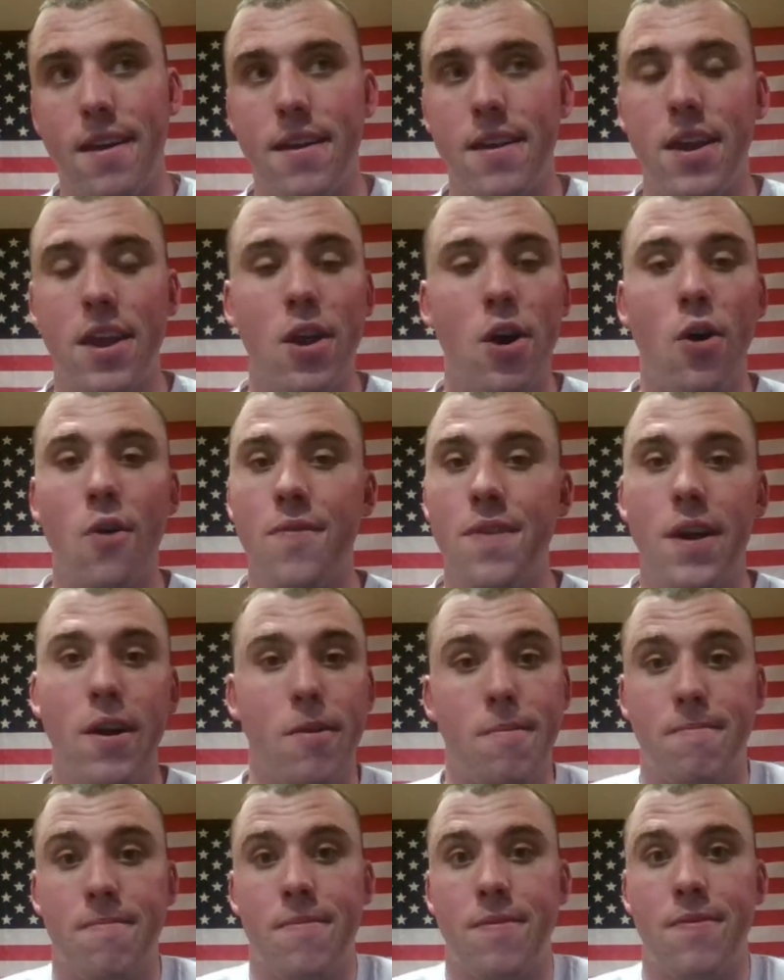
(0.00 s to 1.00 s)

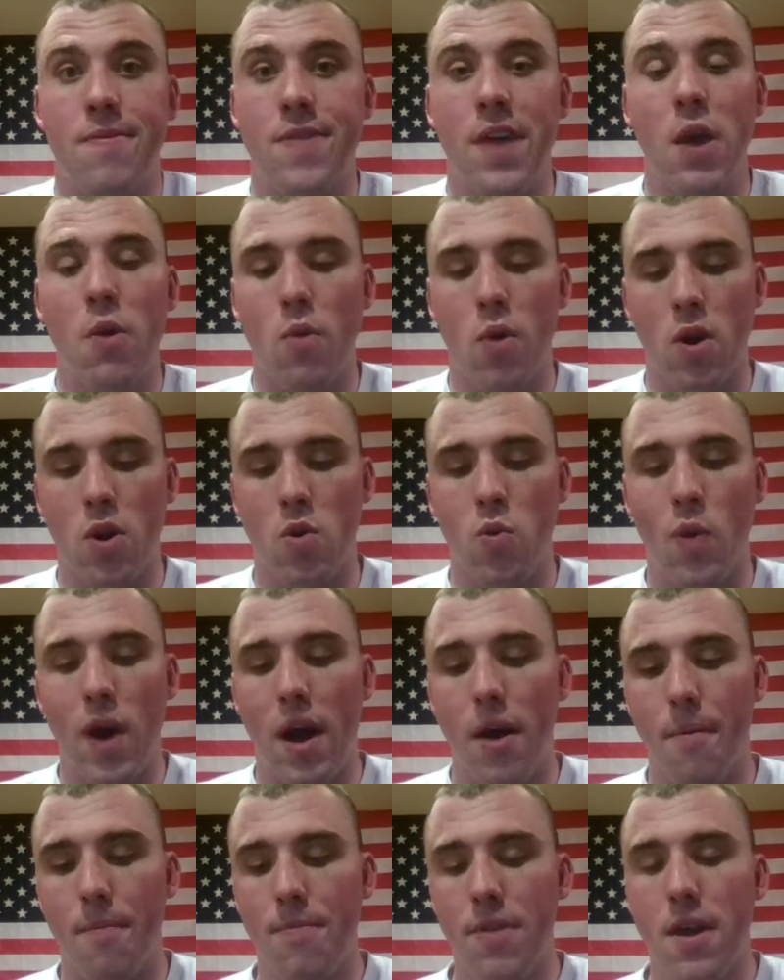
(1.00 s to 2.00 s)
They work
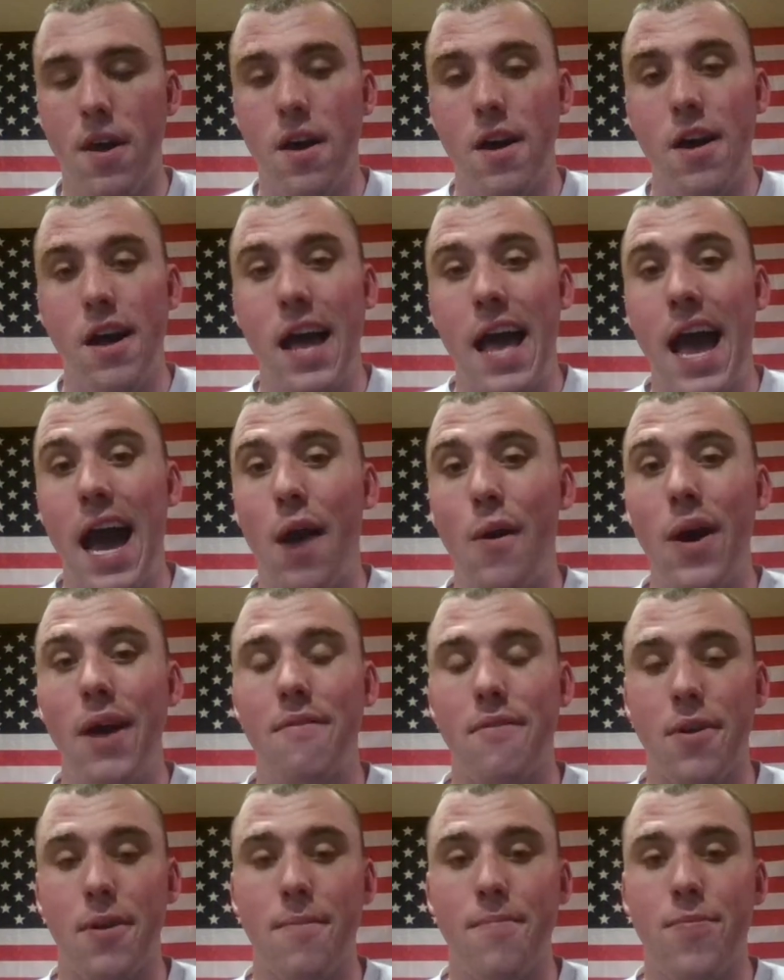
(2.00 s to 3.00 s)
well.
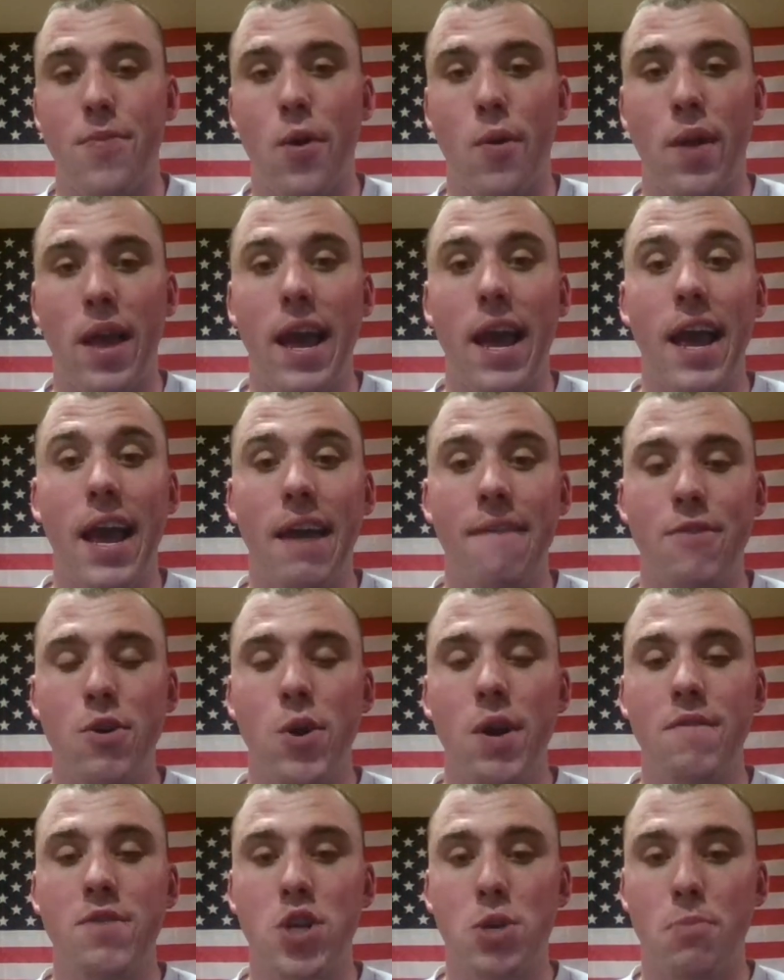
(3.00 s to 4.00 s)
However, okay, if
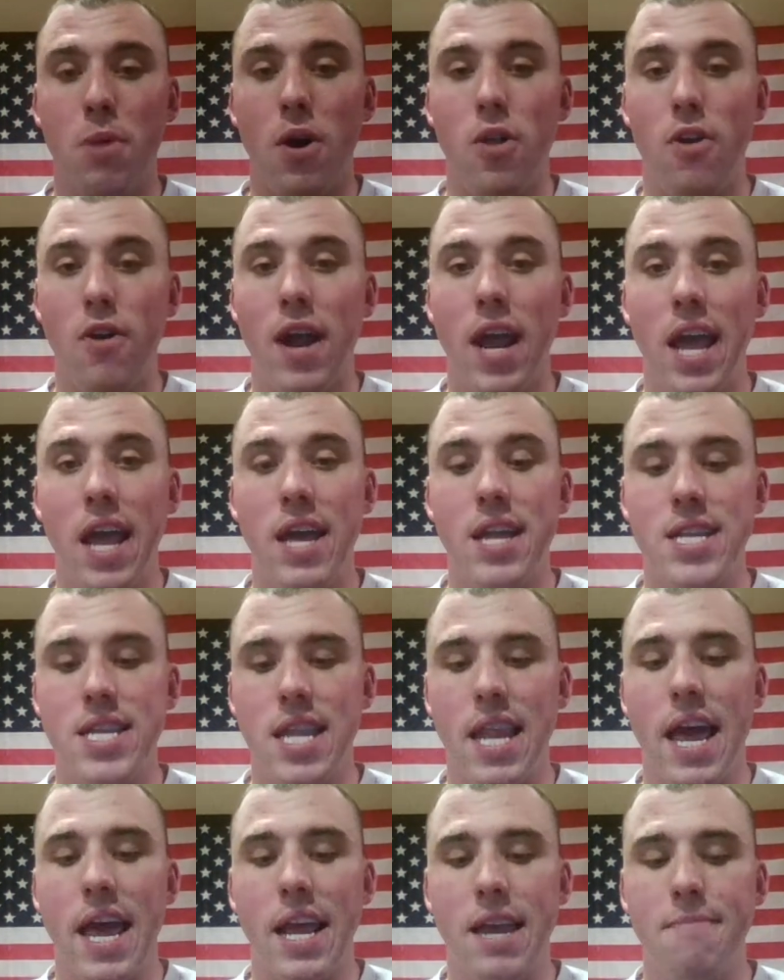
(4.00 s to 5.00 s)
you have smaller
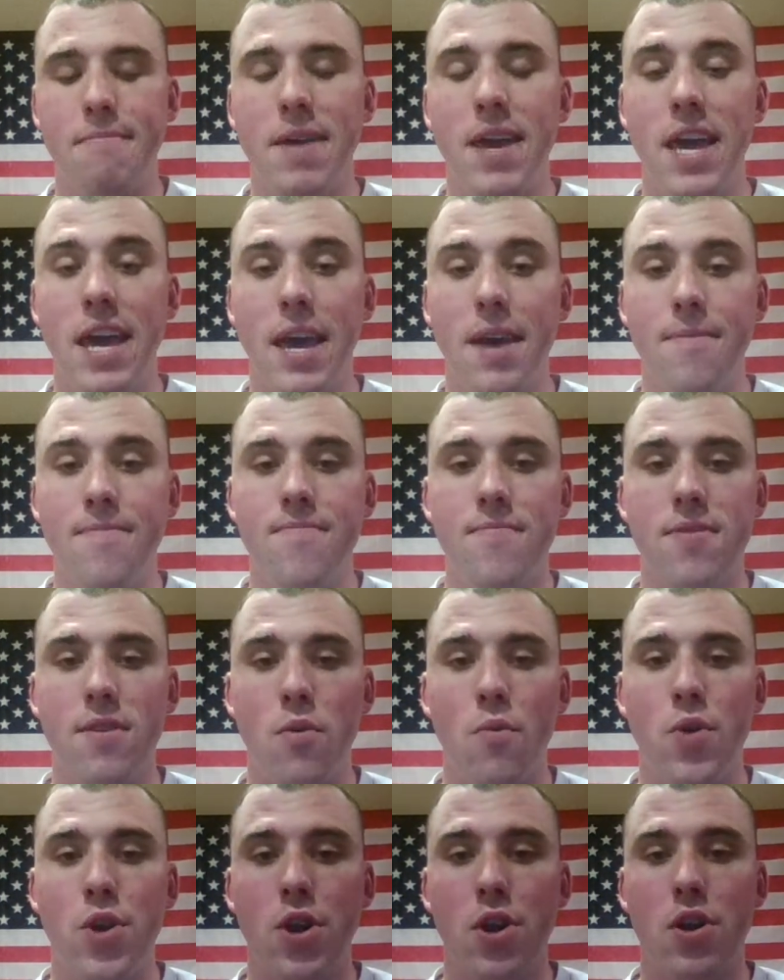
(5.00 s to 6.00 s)
hands like me,
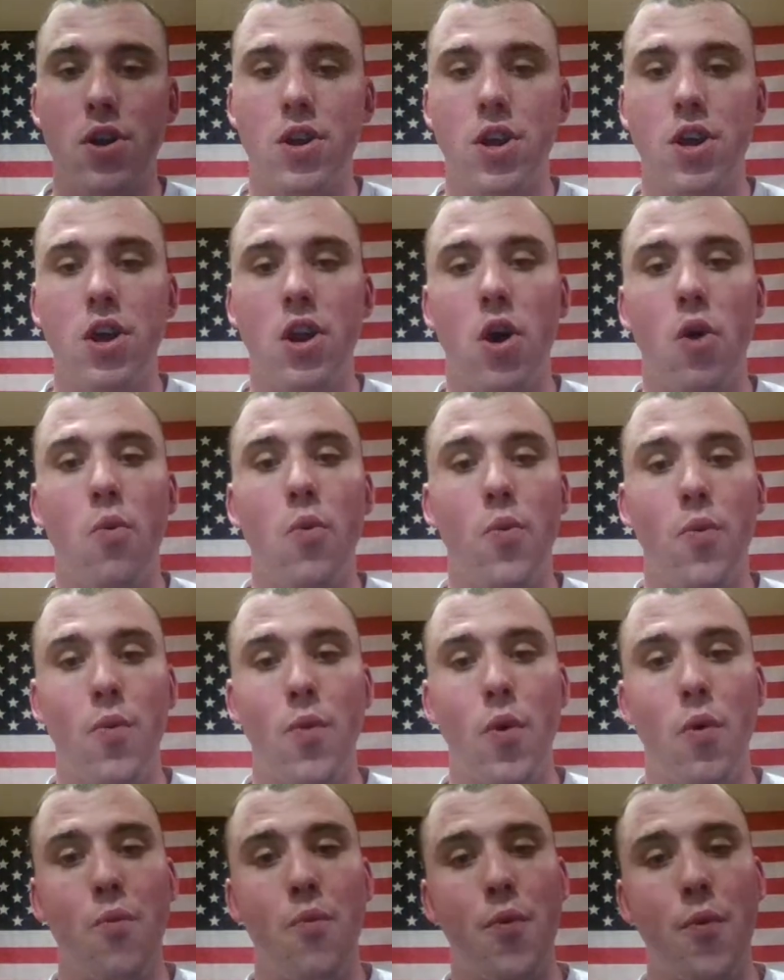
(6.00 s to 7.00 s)
when
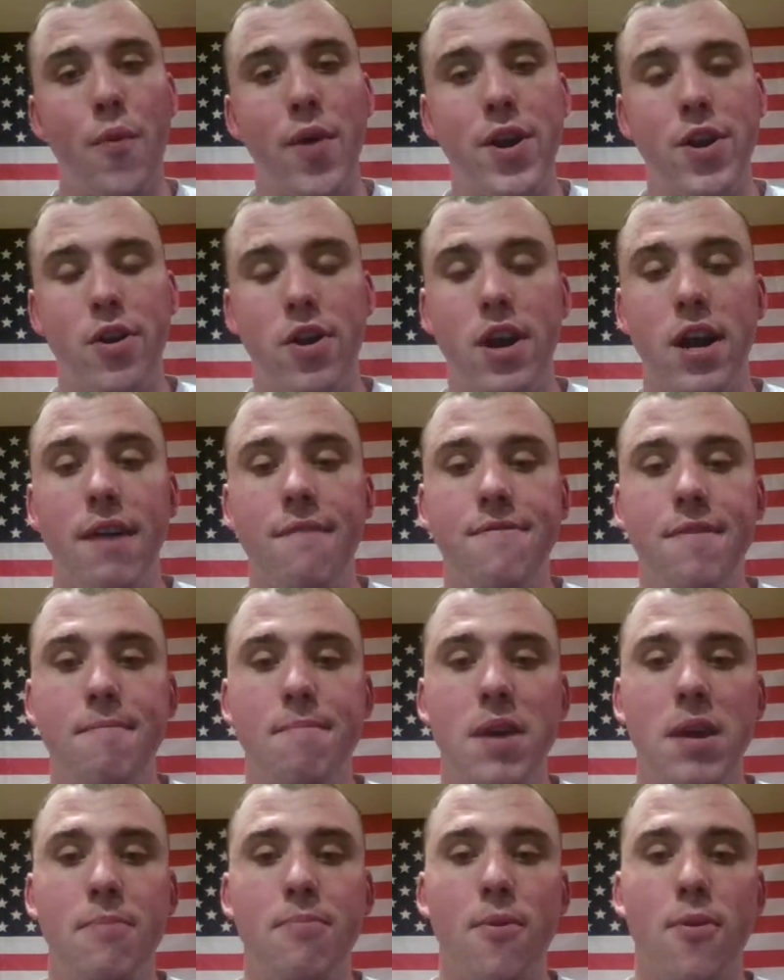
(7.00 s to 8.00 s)
you're
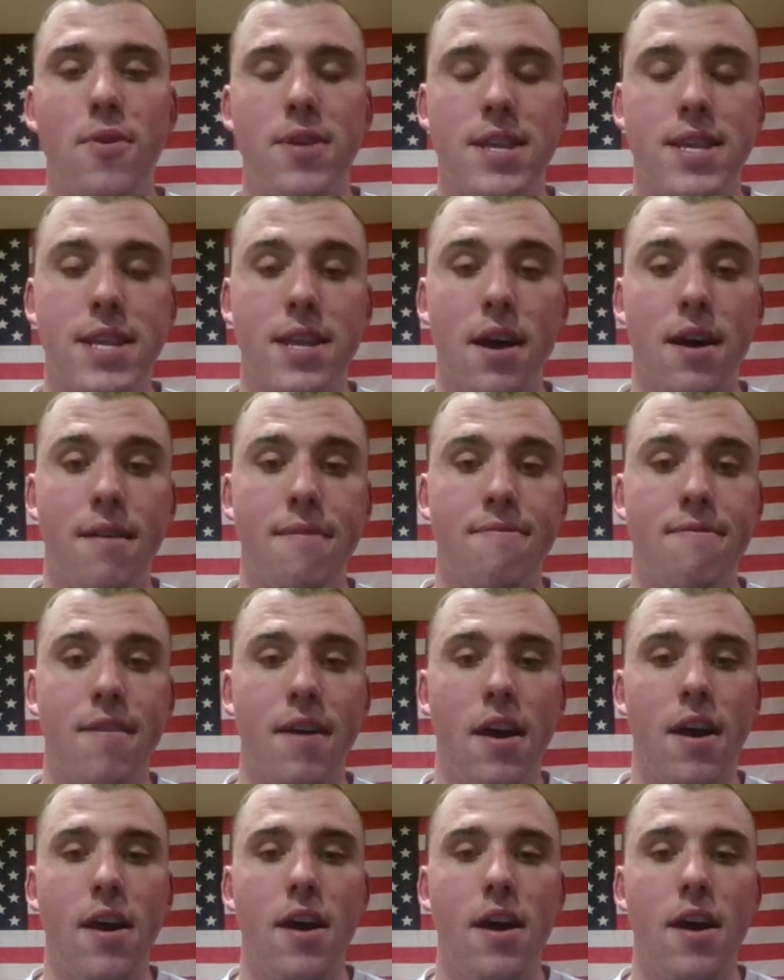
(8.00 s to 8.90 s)
cuffing people and stuff,